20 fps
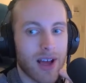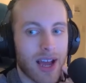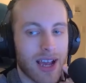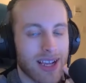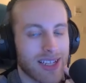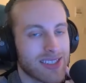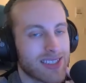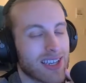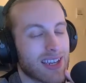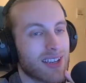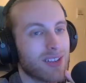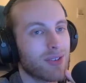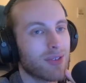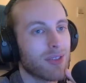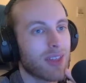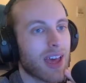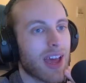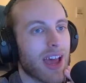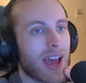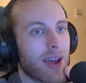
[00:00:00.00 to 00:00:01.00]
I guess they could
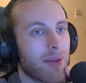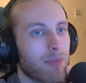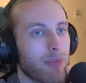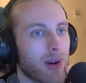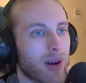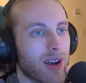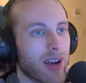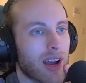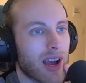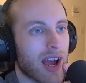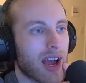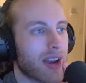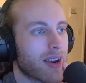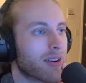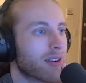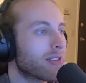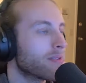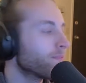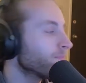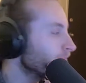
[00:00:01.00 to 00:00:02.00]
do that, but I
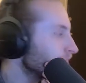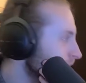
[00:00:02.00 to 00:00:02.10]
don't know.